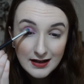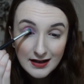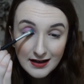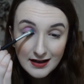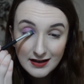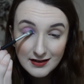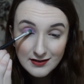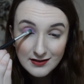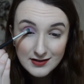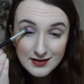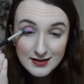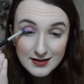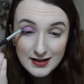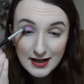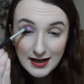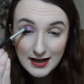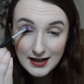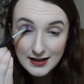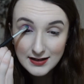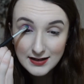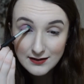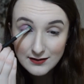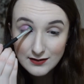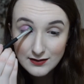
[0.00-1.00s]
it just
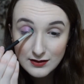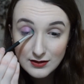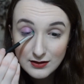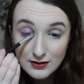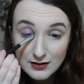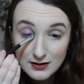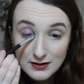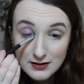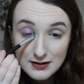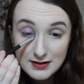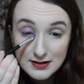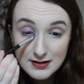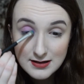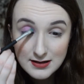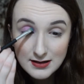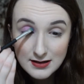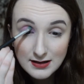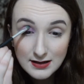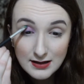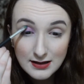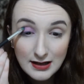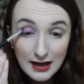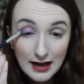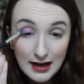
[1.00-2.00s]
kind of looks
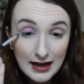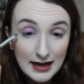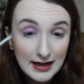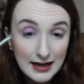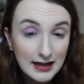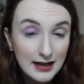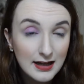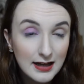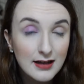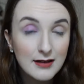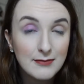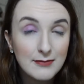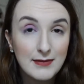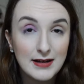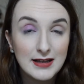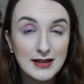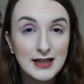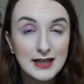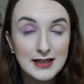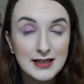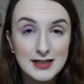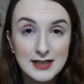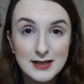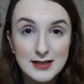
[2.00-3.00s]
like my
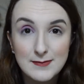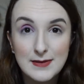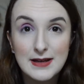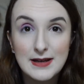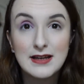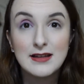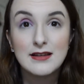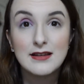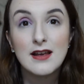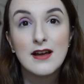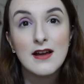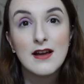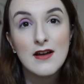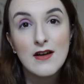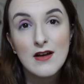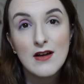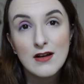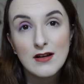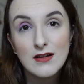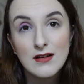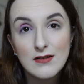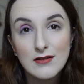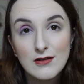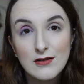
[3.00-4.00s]
lid has been
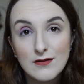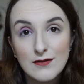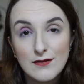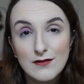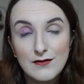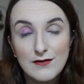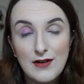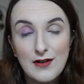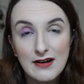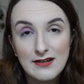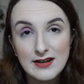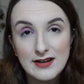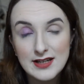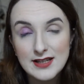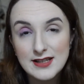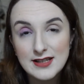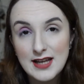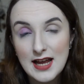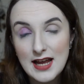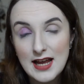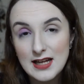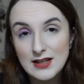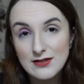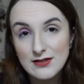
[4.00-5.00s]
very
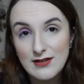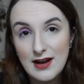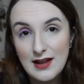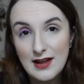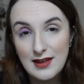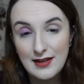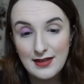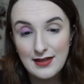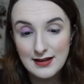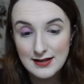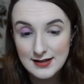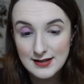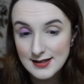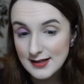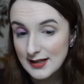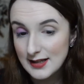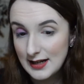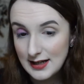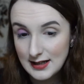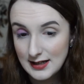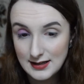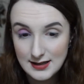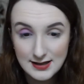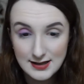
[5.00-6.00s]
stained rather than
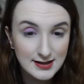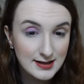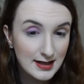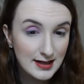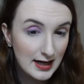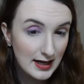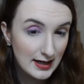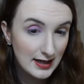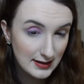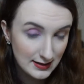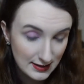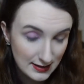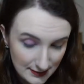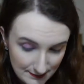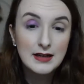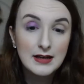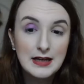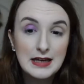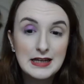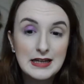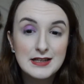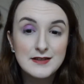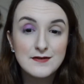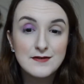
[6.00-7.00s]
slightly stained.
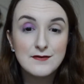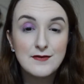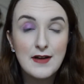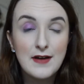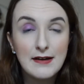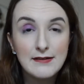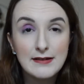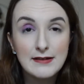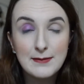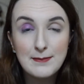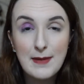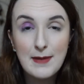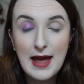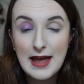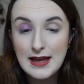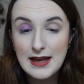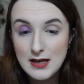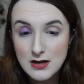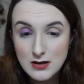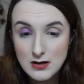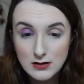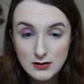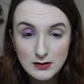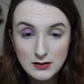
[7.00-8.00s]
It's very
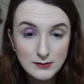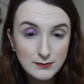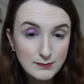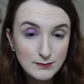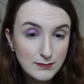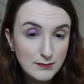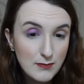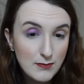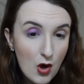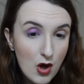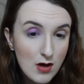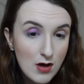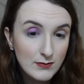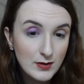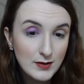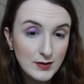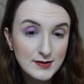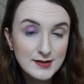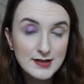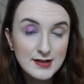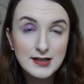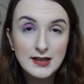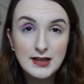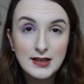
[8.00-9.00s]
pale,
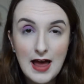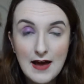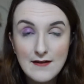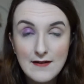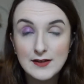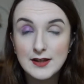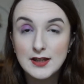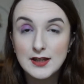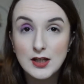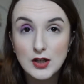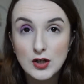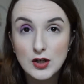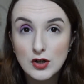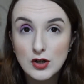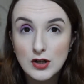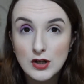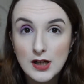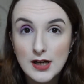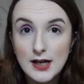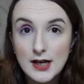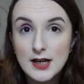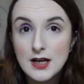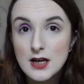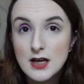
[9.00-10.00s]
almost a lavender
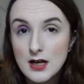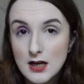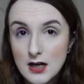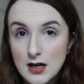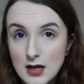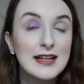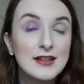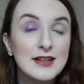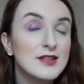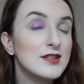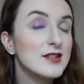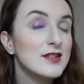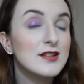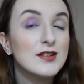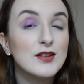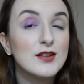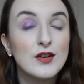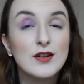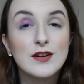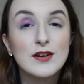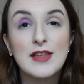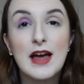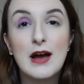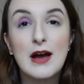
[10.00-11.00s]
colour. Doesn't
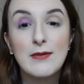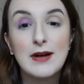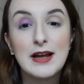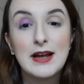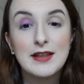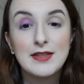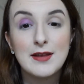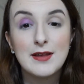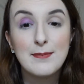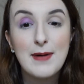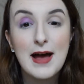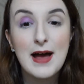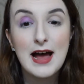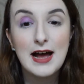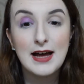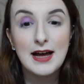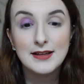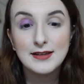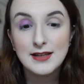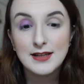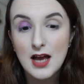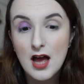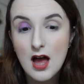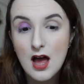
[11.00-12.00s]
look that way in the
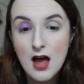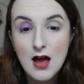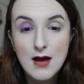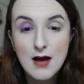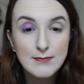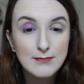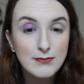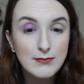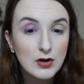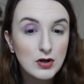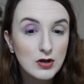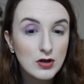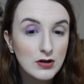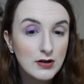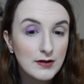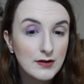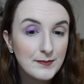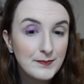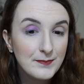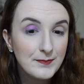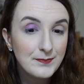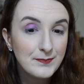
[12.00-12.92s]
pan, but